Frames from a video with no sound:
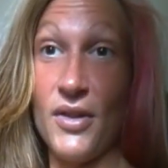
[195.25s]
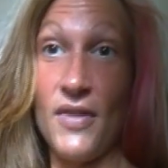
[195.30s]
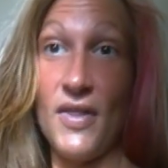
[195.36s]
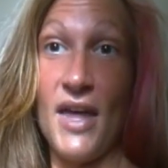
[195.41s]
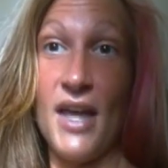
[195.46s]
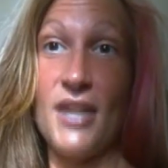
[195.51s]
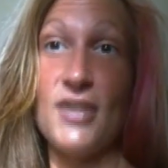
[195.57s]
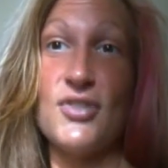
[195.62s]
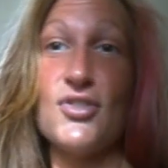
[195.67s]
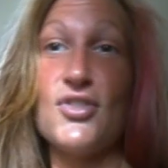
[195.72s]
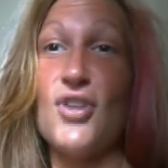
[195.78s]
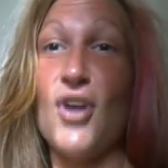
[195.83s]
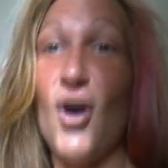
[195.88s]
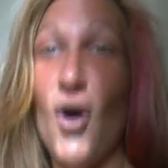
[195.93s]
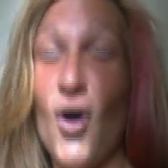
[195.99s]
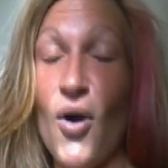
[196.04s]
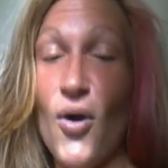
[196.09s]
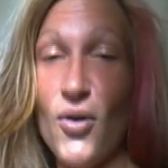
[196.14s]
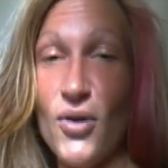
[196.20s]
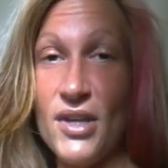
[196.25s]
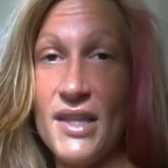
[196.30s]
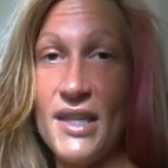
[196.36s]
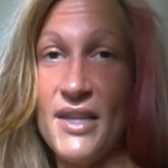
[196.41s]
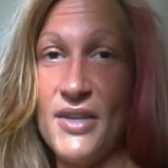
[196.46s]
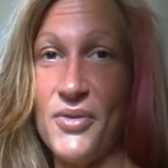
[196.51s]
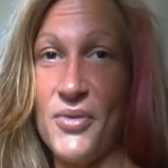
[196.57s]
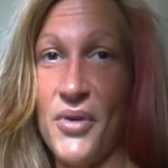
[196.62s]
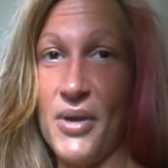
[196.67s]
that that is
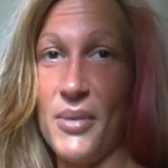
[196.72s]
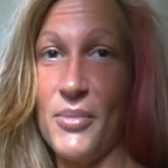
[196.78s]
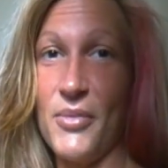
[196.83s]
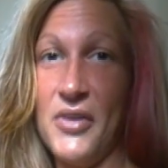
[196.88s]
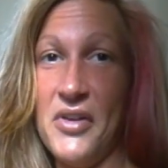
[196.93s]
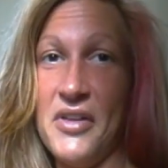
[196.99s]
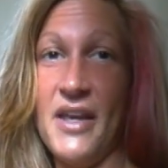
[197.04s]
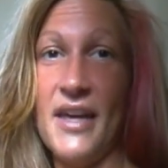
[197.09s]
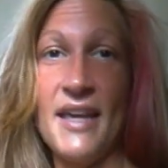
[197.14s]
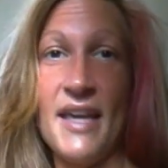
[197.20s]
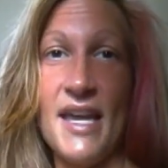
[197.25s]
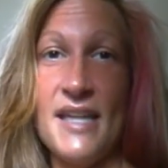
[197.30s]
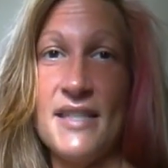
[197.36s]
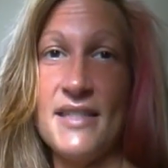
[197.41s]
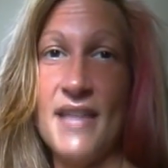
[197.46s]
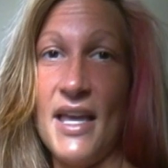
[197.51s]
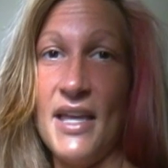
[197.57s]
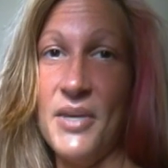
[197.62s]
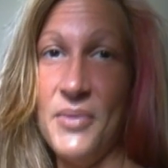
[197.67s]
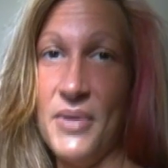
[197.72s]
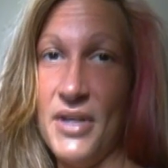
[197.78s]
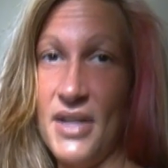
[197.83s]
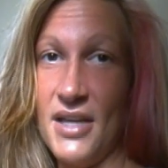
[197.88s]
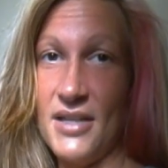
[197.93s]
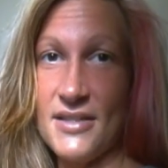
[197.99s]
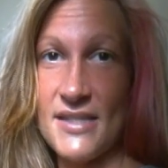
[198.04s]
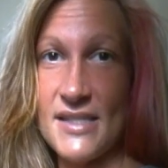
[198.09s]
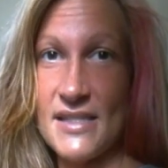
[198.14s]
totally normal in case anyone
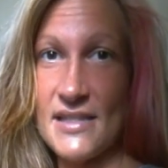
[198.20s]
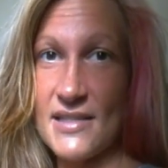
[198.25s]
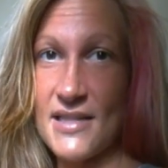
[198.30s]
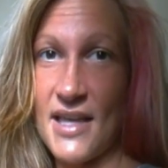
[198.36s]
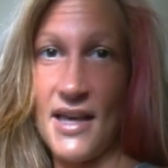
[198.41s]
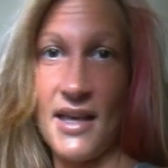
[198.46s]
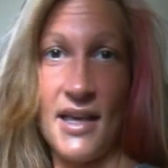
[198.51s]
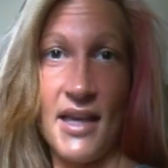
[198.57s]
else is